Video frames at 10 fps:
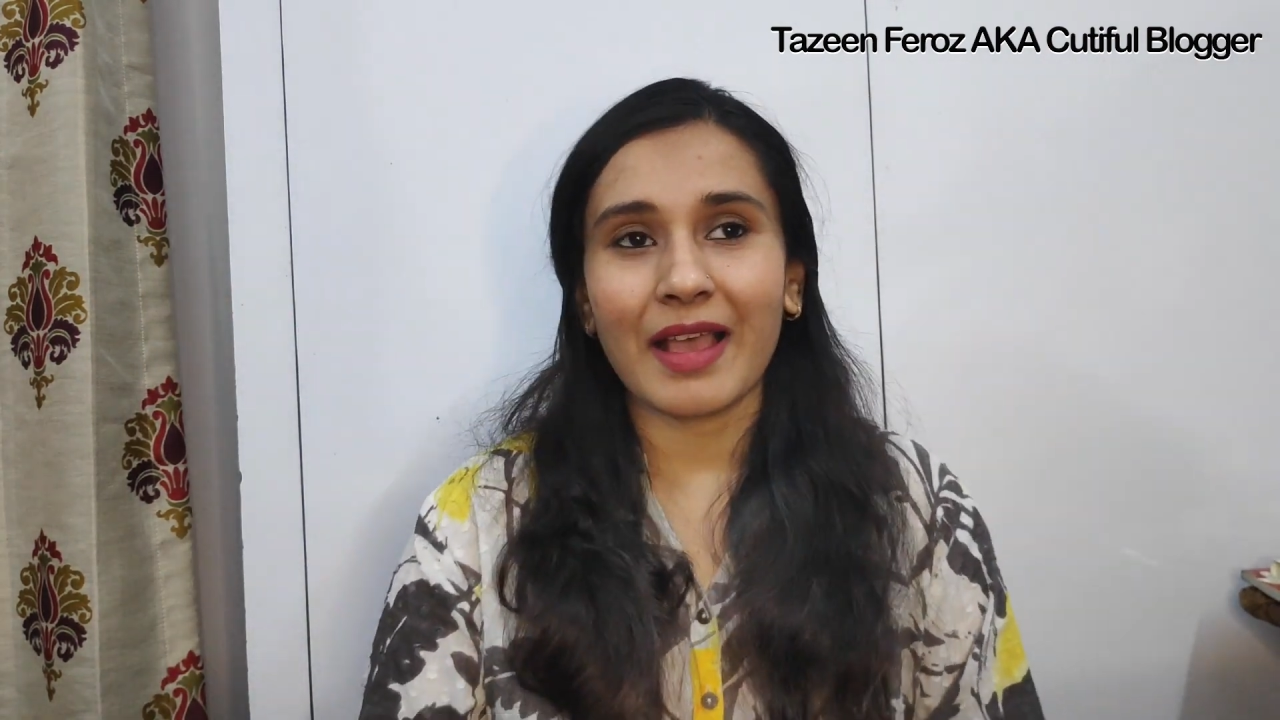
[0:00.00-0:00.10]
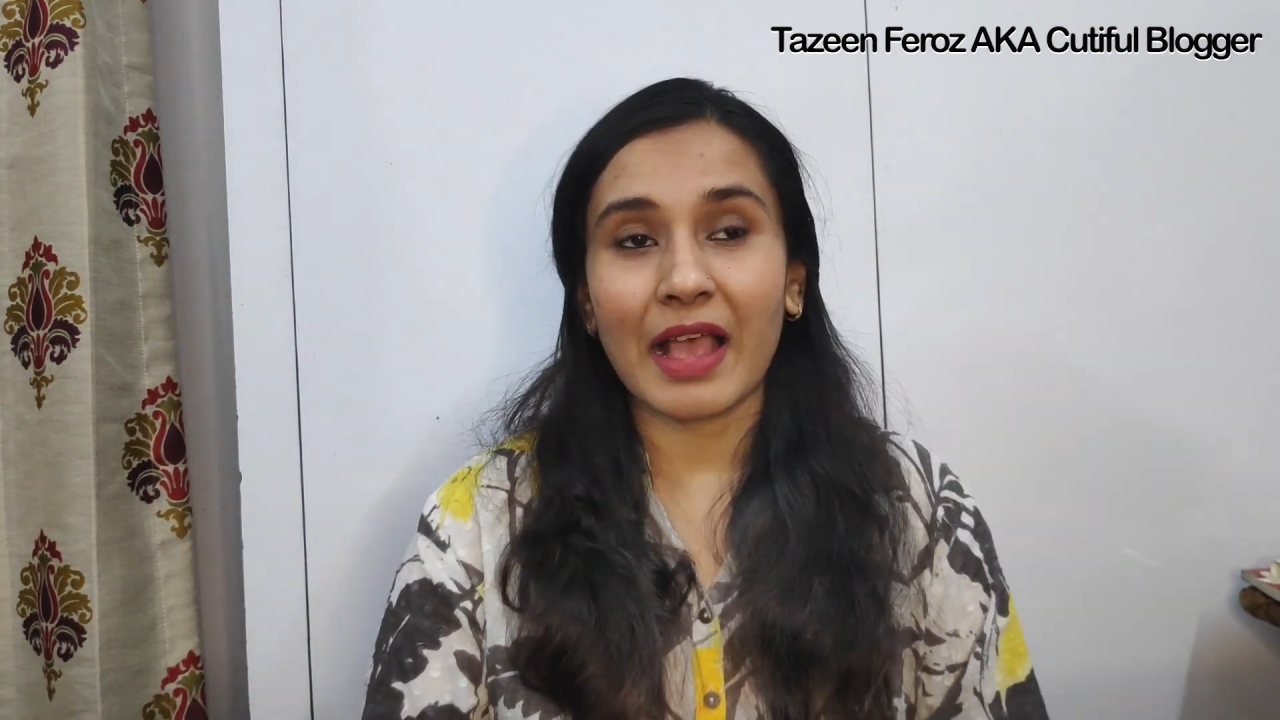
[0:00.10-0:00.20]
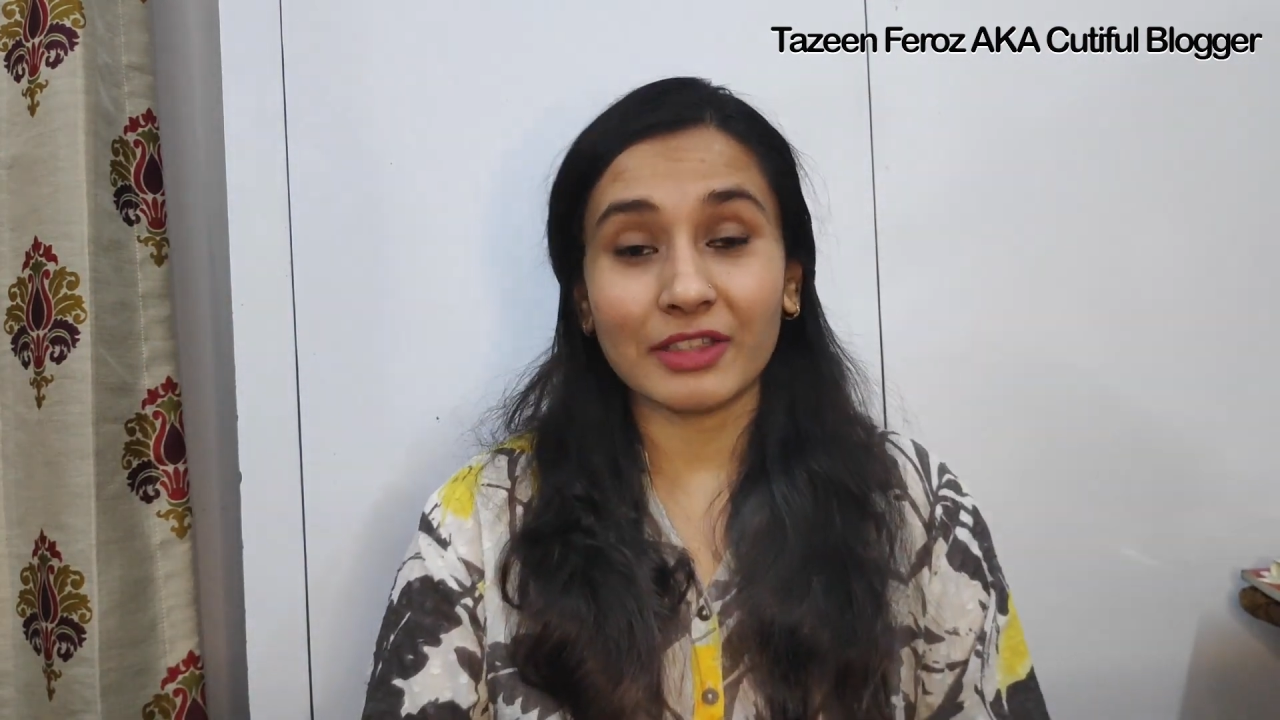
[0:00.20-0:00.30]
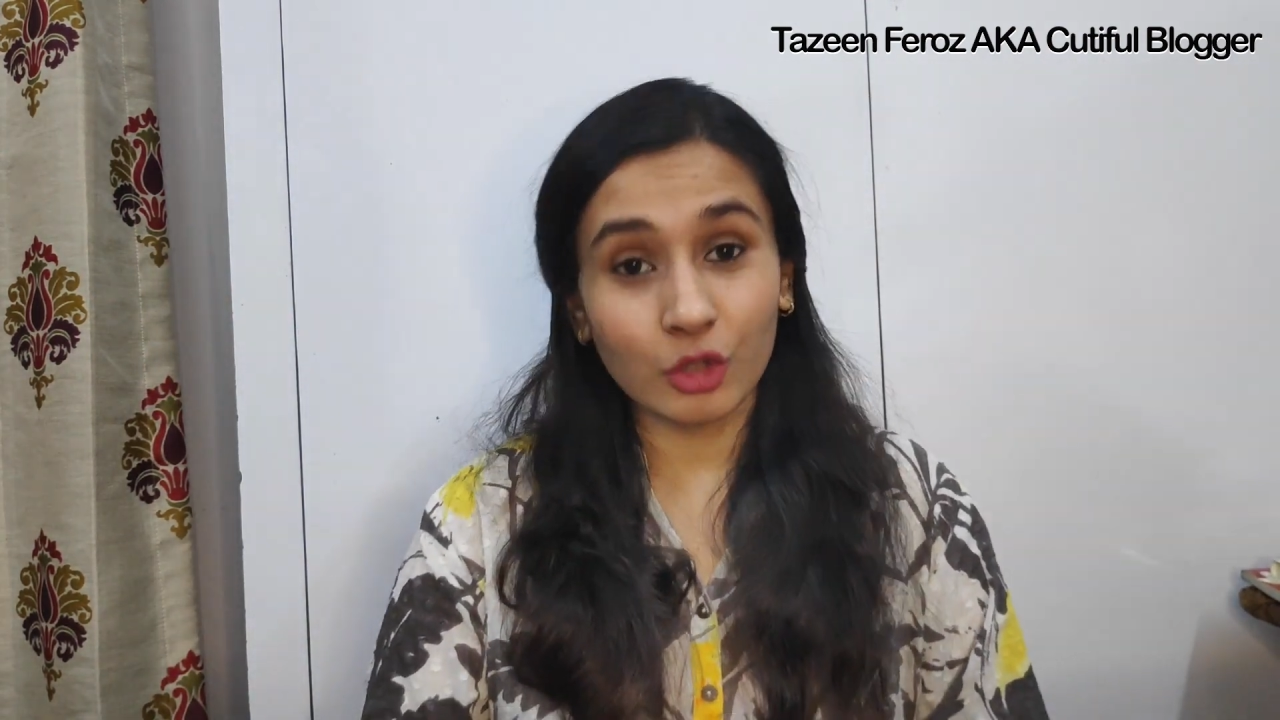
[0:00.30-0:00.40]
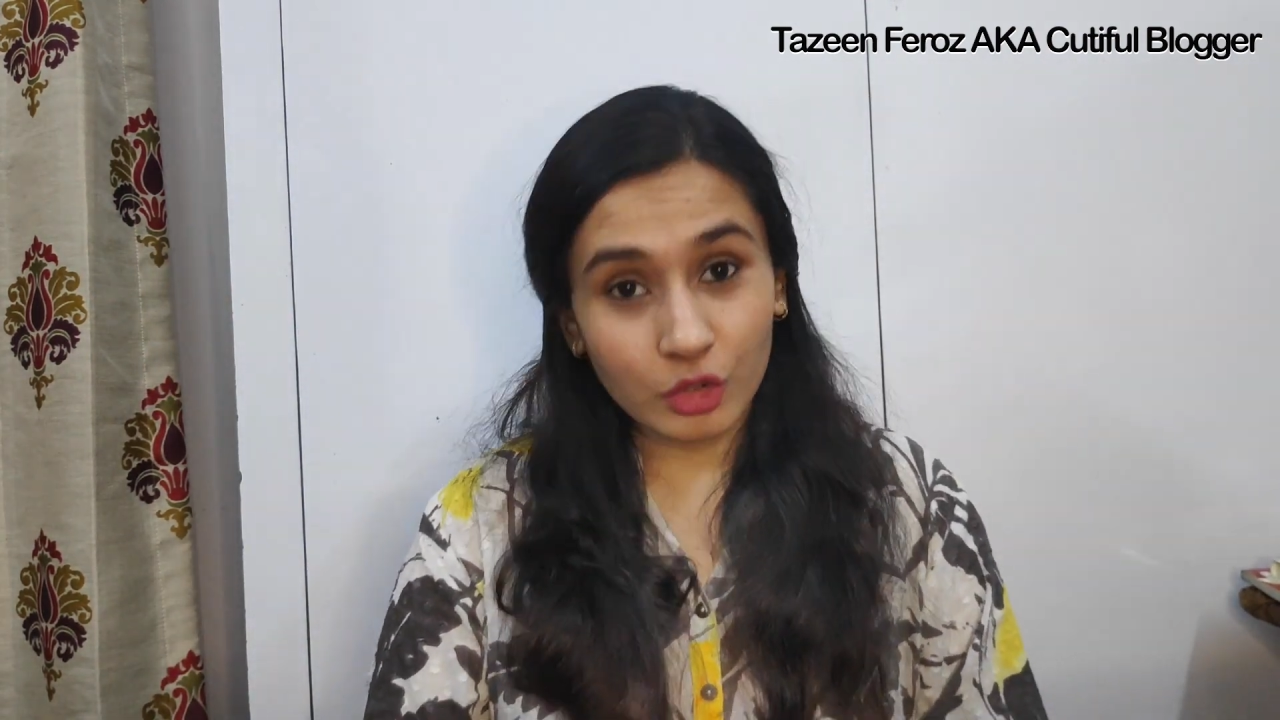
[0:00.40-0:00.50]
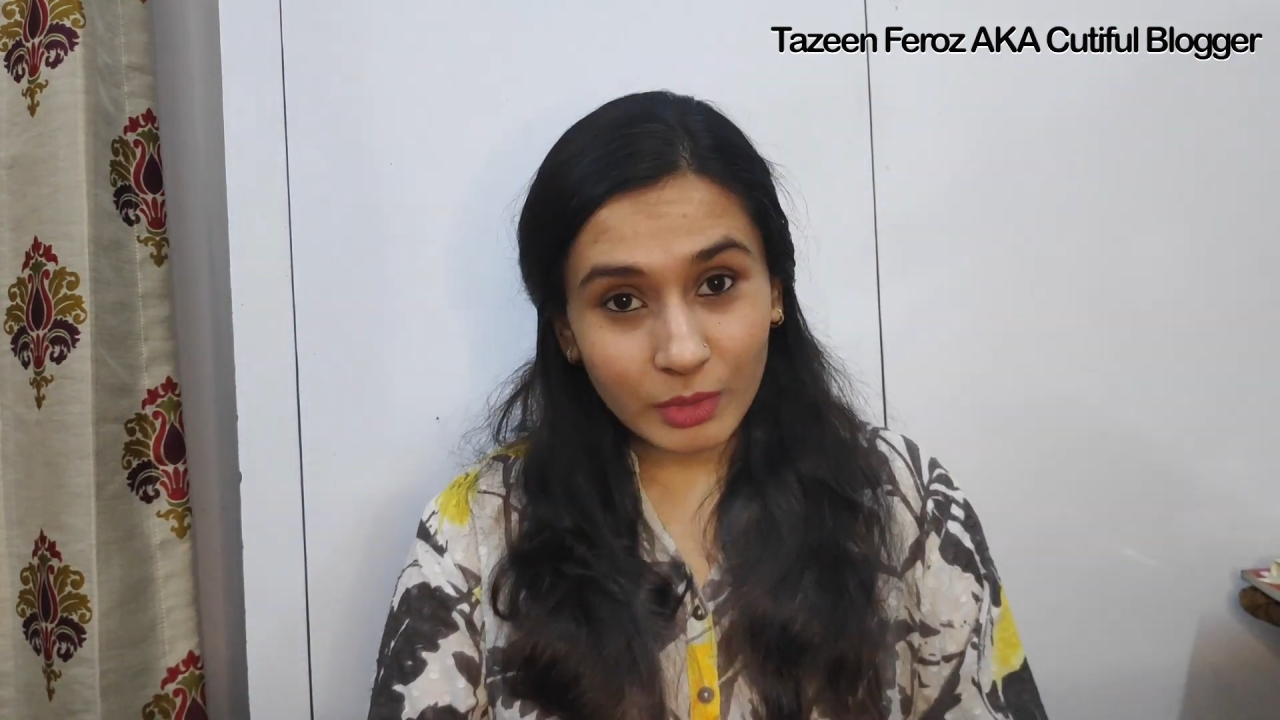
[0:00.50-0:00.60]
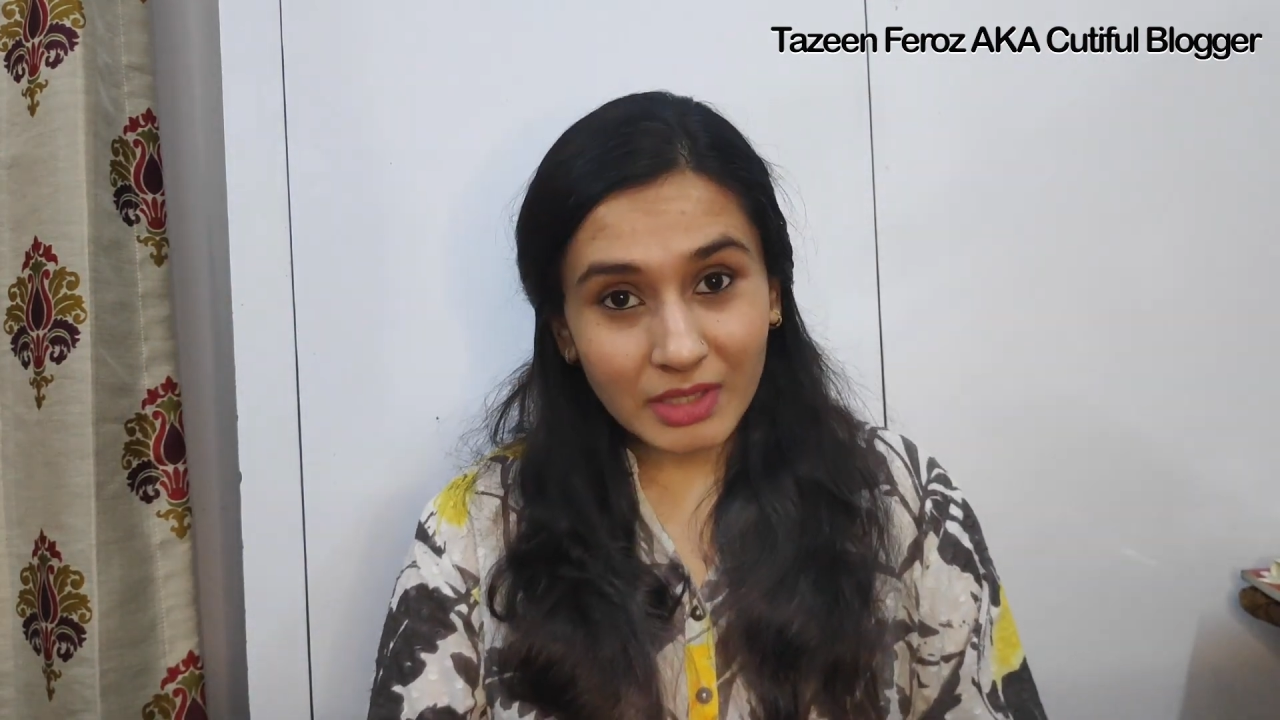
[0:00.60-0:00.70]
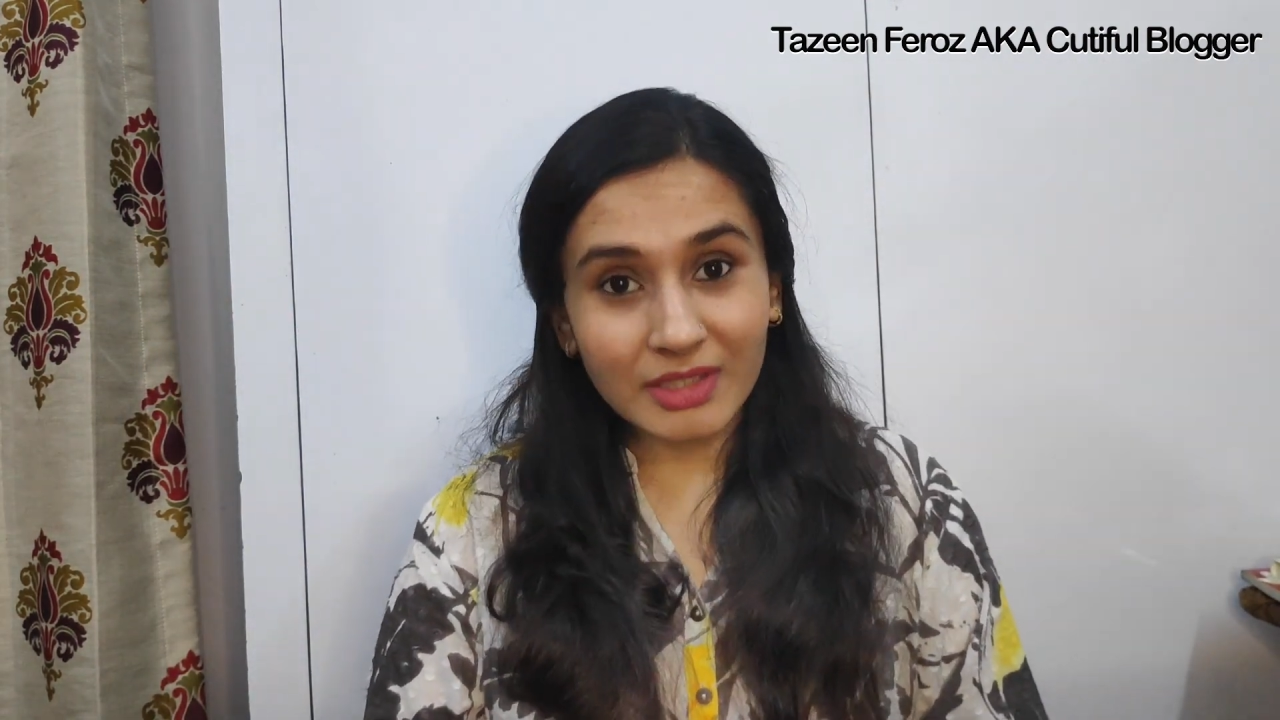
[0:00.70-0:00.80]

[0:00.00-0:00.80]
As usual,